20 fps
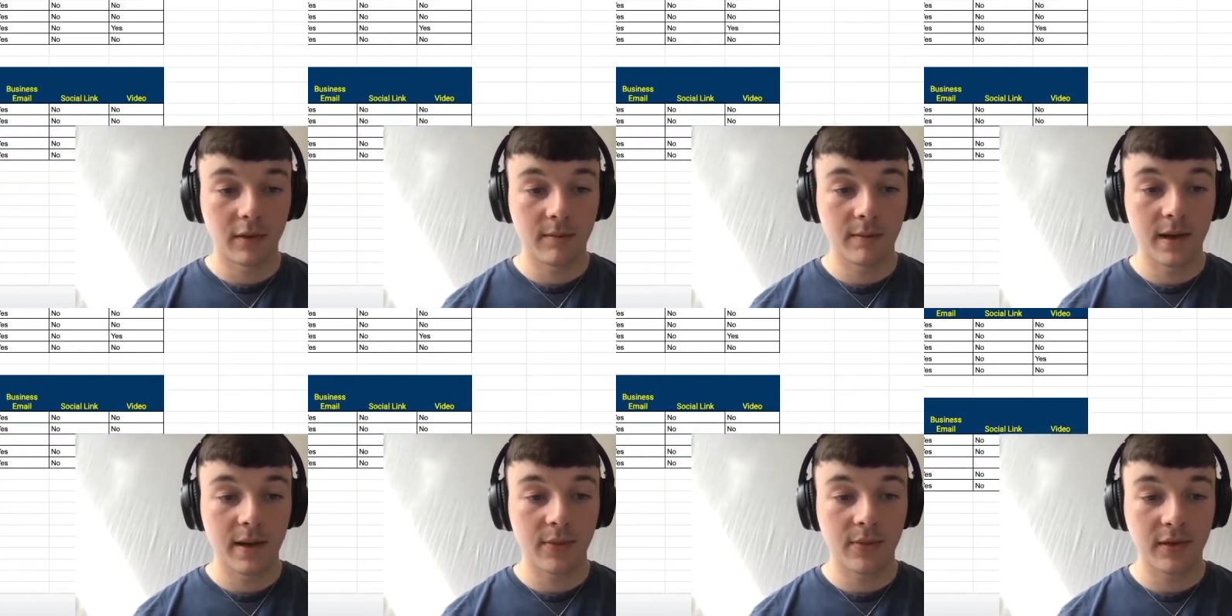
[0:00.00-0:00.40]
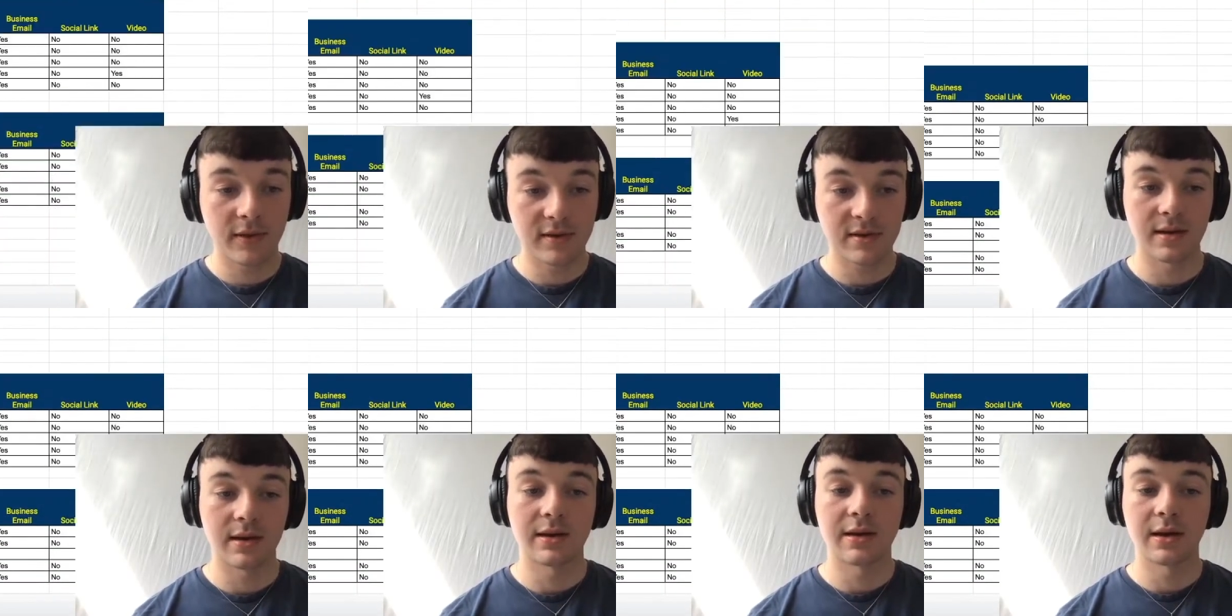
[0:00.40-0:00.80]
of the main
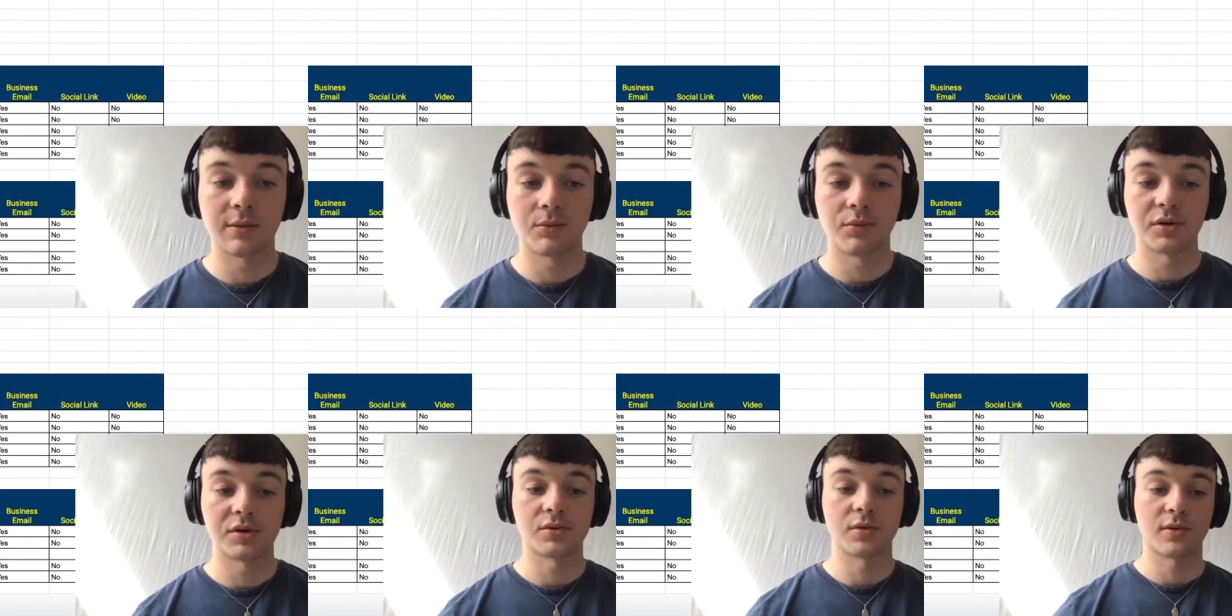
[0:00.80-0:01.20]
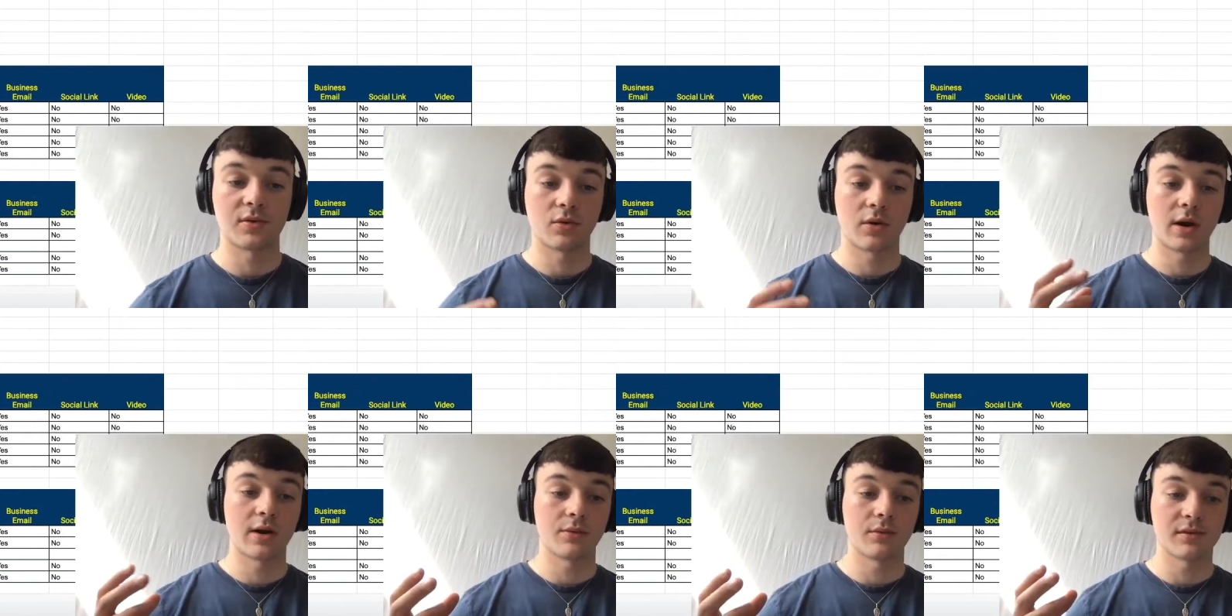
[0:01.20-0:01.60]
things that they did, which was
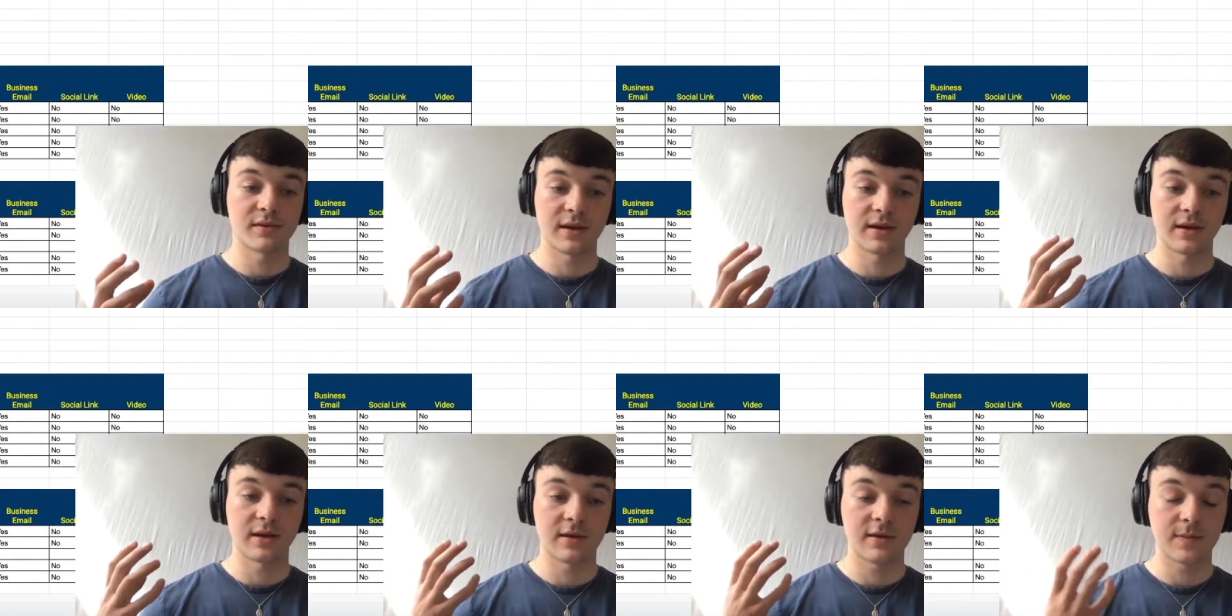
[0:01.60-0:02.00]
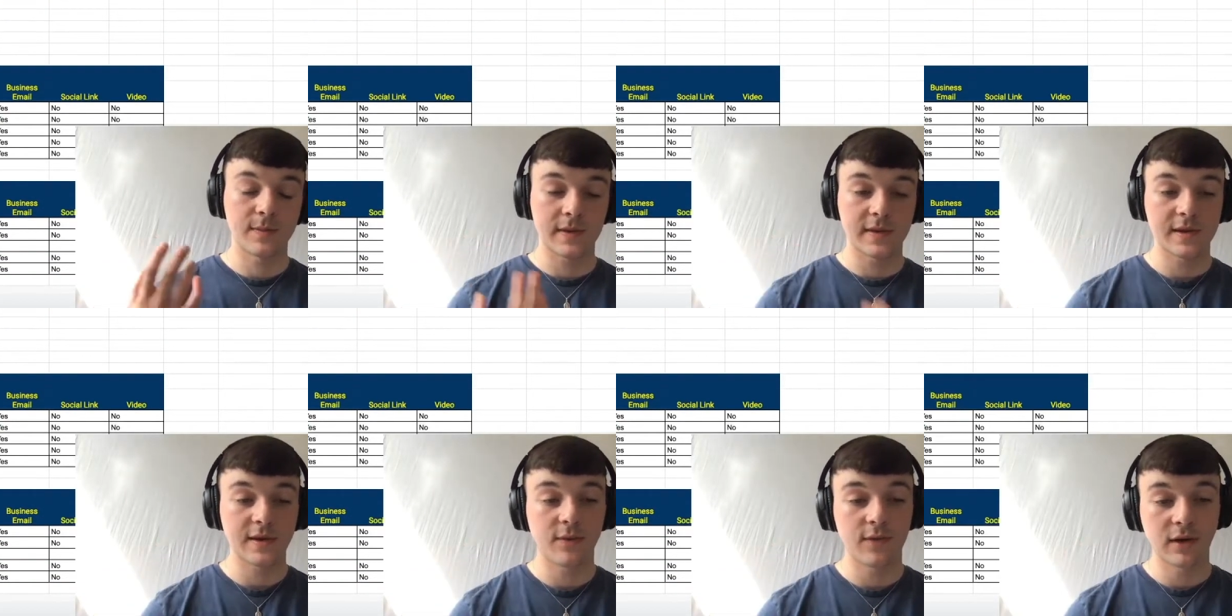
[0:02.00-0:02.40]
great, was they did
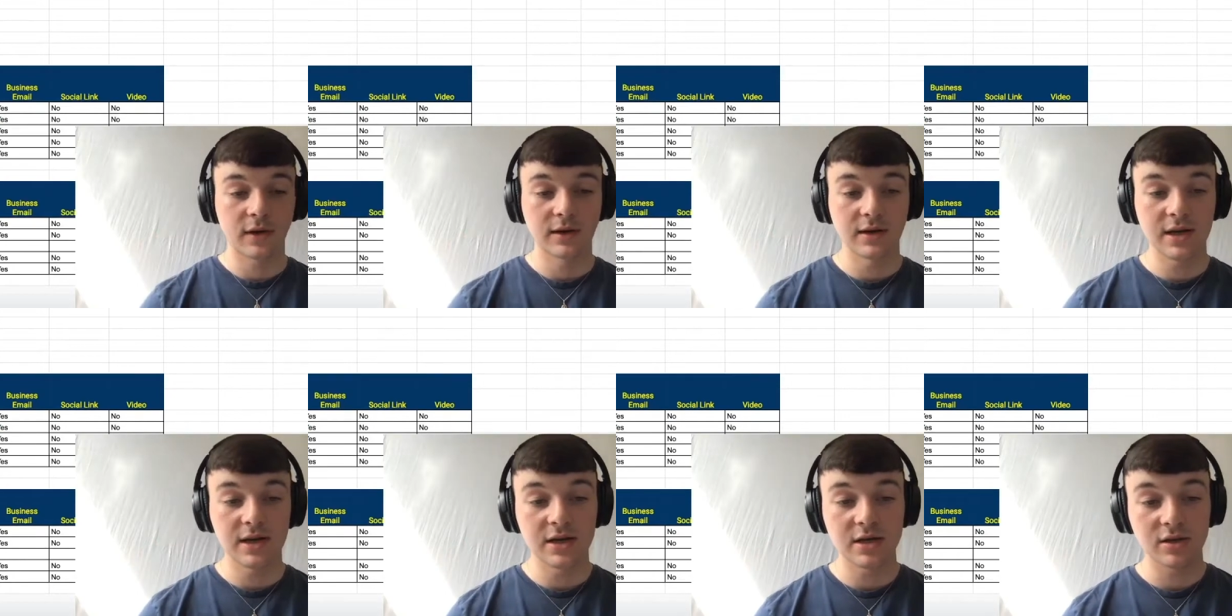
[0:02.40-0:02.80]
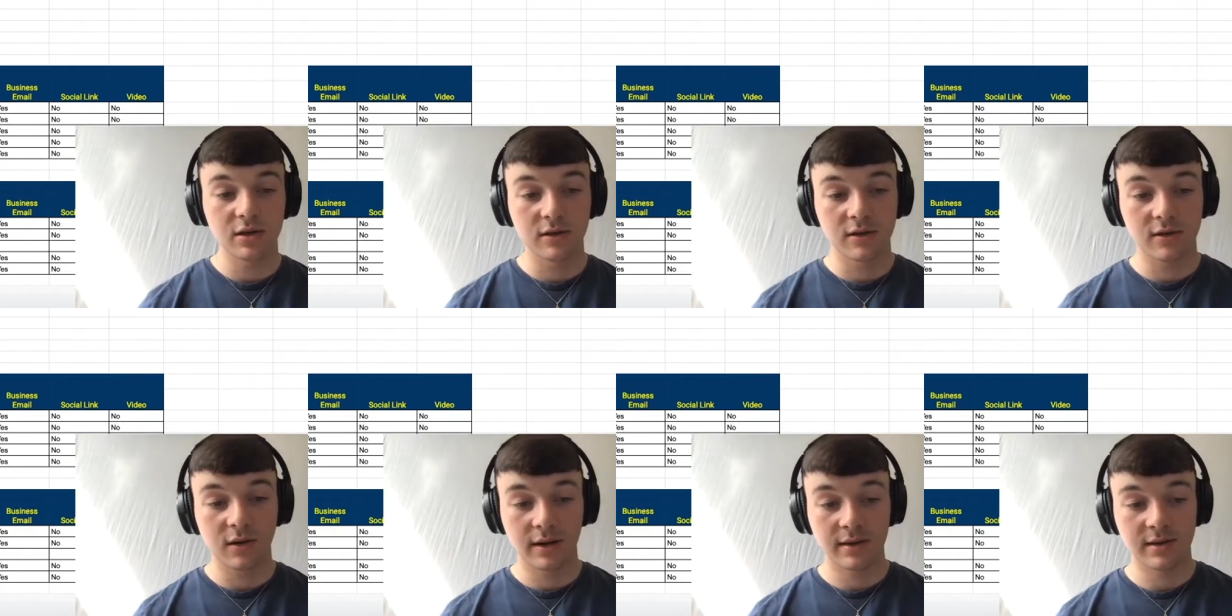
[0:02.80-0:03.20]
specific niche
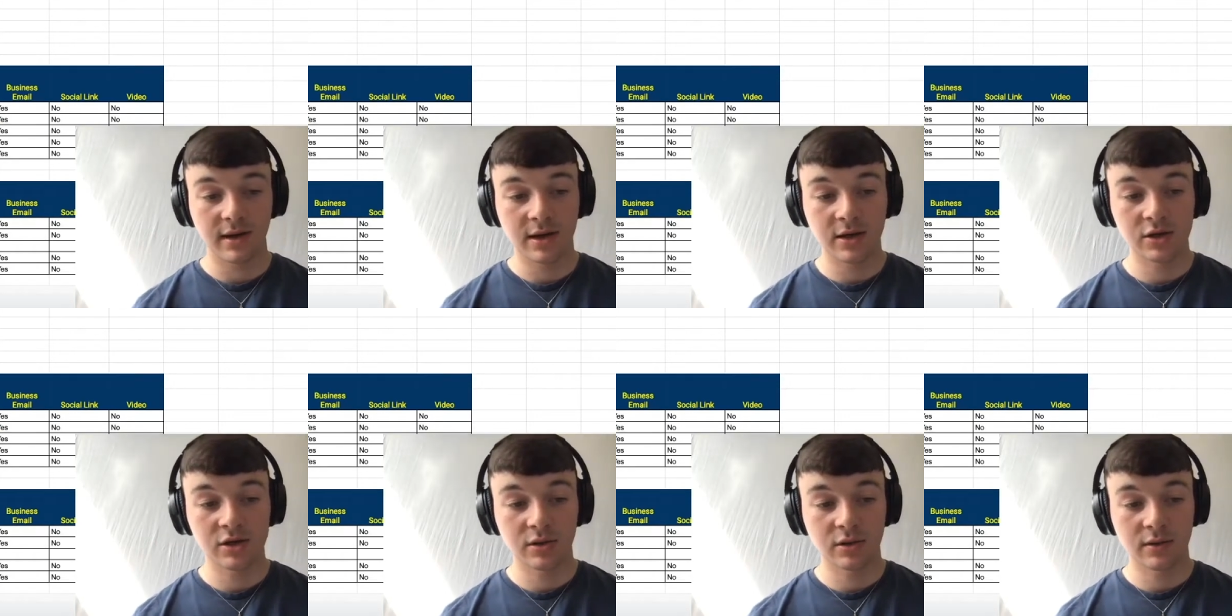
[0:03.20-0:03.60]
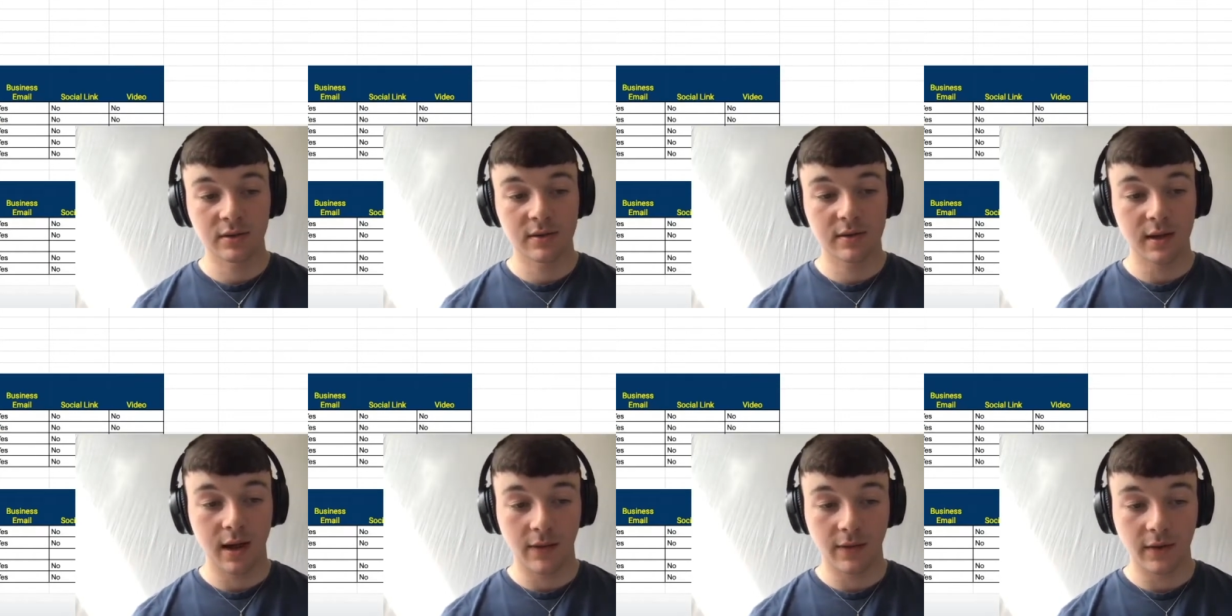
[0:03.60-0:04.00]

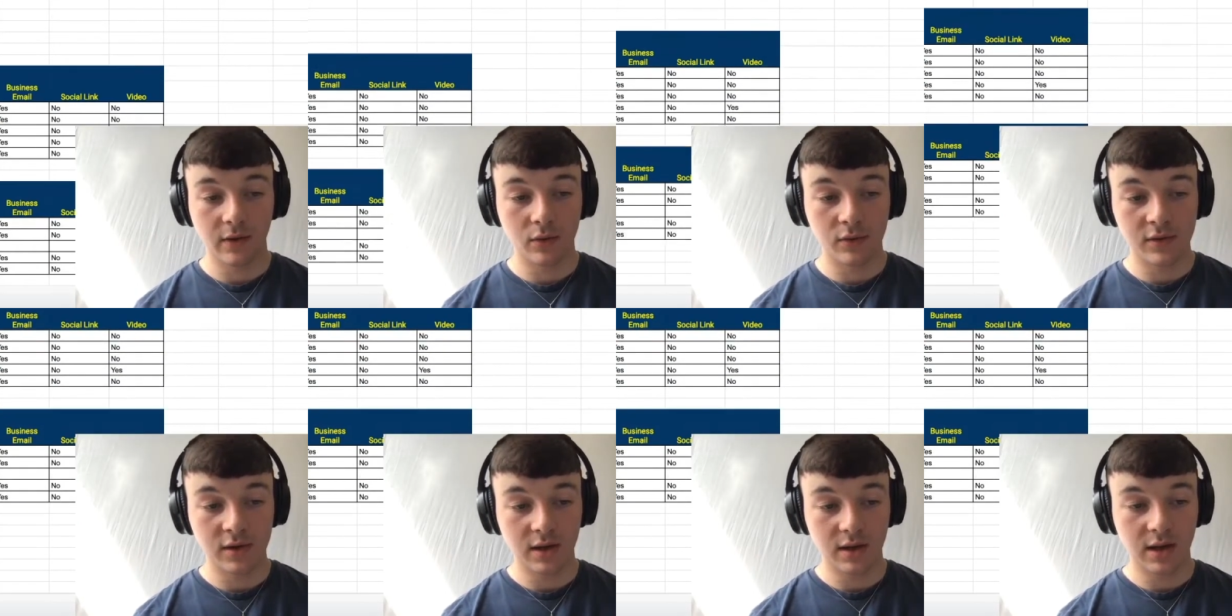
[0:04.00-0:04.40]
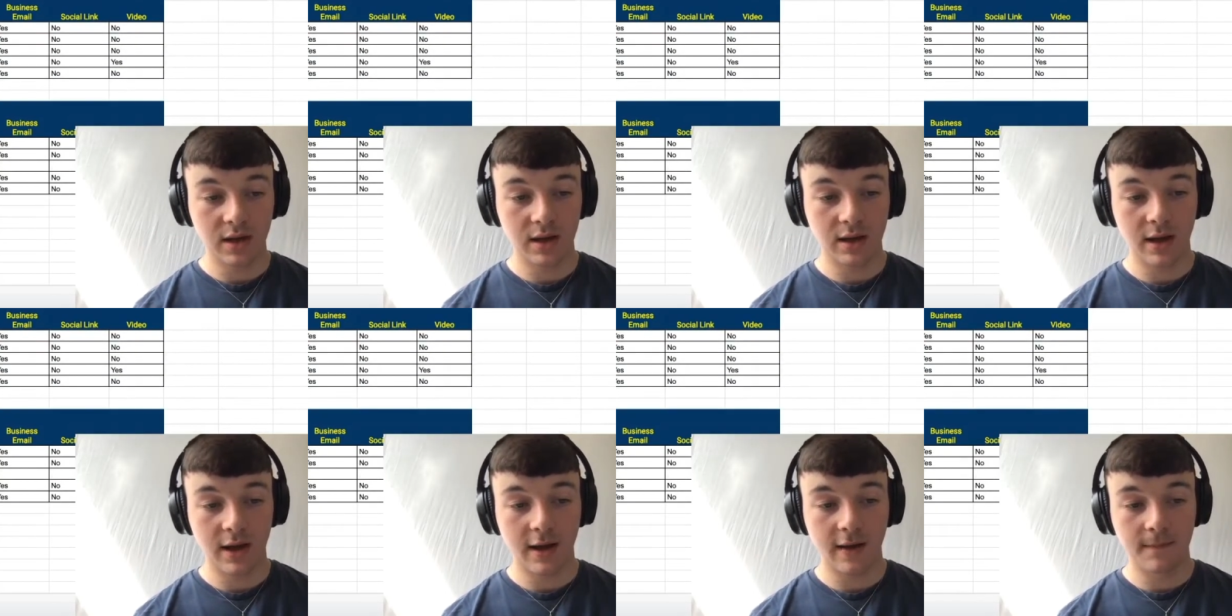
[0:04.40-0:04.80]
citations, and they also
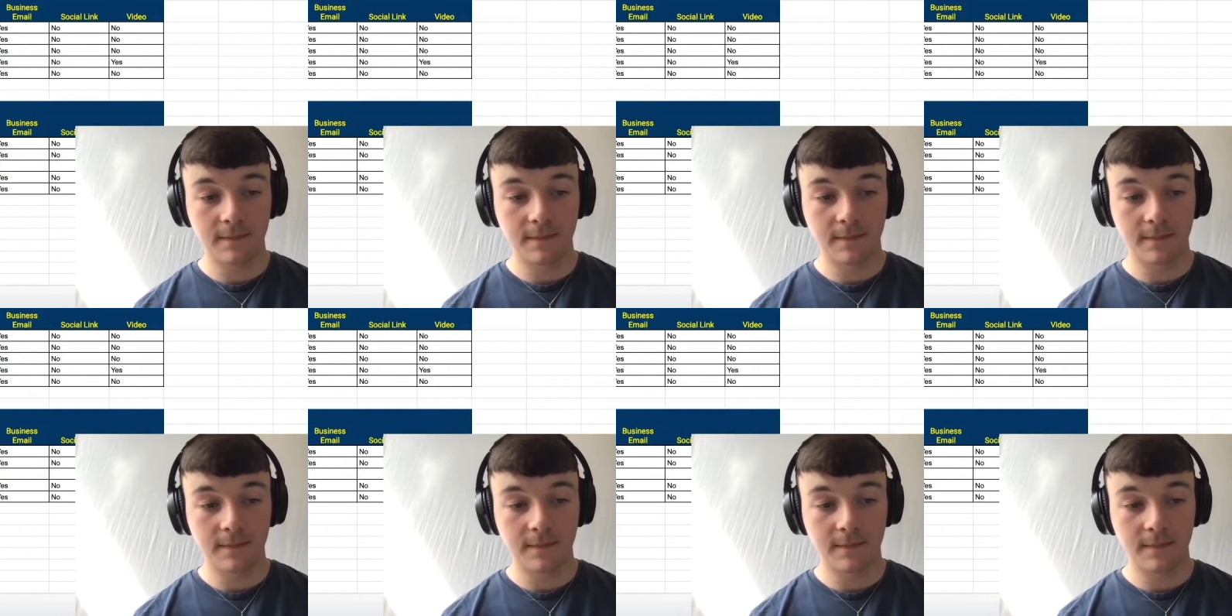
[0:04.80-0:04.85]
did